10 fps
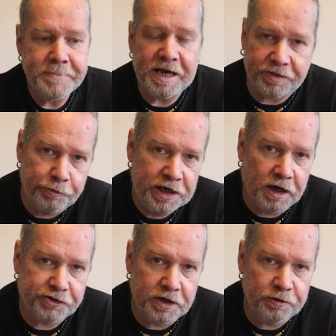But yes, I'd really
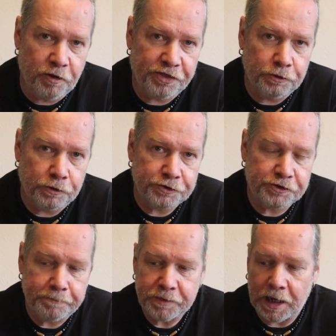like to know your
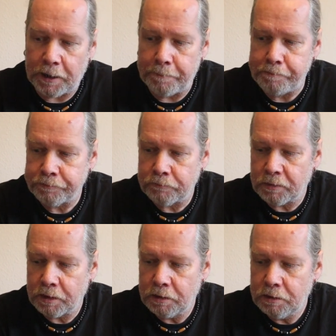thoughts.
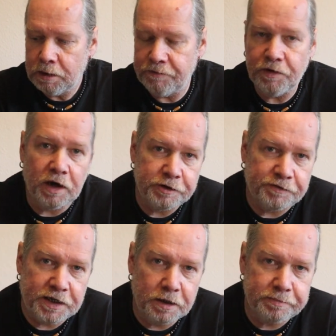If you like this
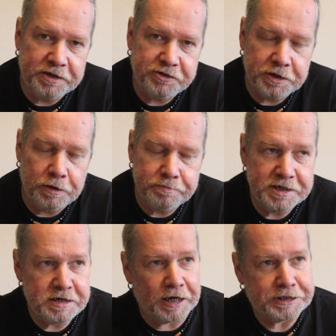video, please, you know,
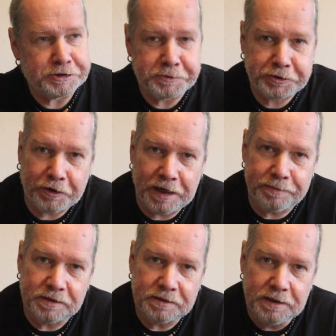please like, subscribe,